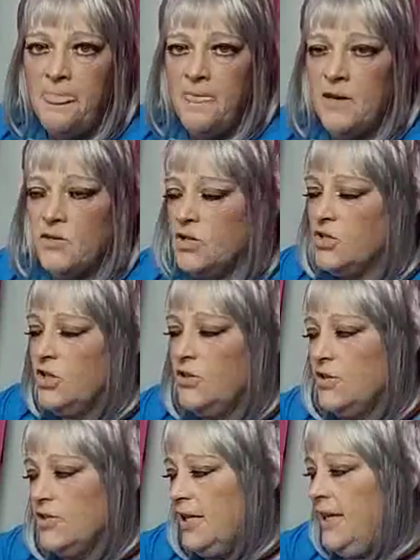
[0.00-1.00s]
There's, so
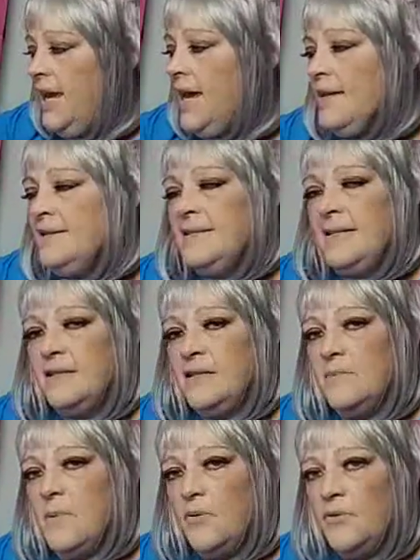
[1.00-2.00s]
there's a caste
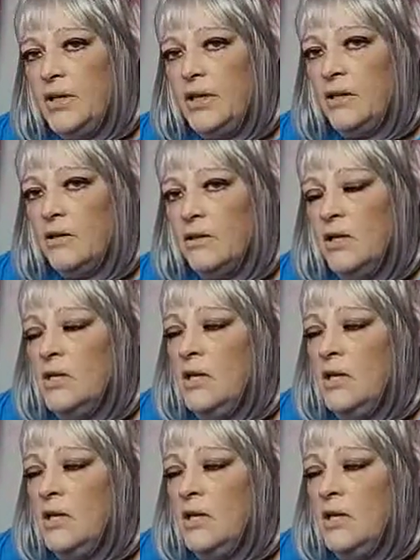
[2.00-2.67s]
system over here.